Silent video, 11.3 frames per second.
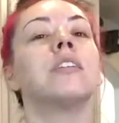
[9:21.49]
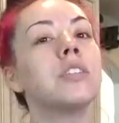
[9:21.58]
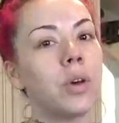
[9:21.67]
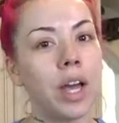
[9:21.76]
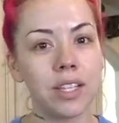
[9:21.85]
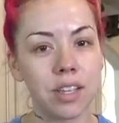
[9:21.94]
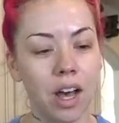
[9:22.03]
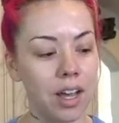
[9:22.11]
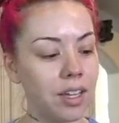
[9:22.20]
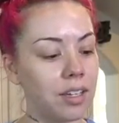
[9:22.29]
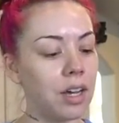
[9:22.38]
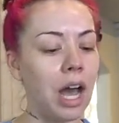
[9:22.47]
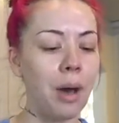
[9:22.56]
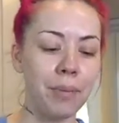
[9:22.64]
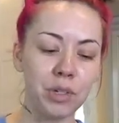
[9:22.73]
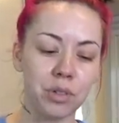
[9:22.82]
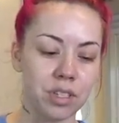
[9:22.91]
So I saw it. How
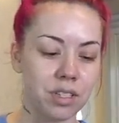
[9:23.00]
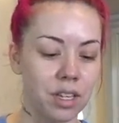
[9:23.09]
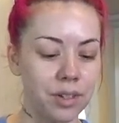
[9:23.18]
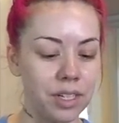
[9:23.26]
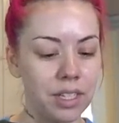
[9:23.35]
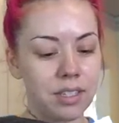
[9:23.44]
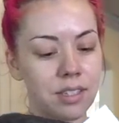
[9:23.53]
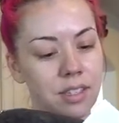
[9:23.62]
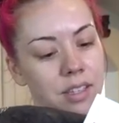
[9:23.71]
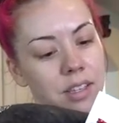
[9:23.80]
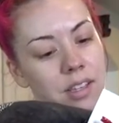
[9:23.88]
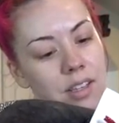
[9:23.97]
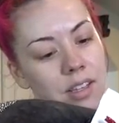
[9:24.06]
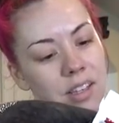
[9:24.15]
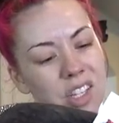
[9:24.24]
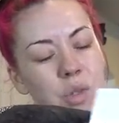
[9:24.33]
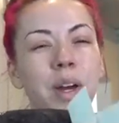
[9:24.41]
much was this anyway? That's
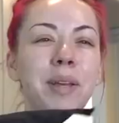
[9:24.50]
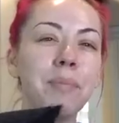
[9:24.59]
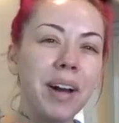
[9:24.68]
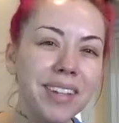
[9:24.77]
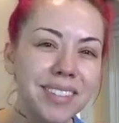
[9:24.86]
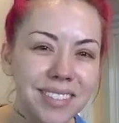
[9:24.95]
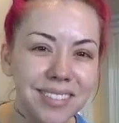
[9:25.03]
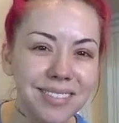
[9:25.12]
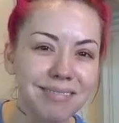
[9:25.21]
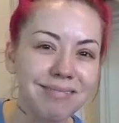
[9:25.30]
20 bucks.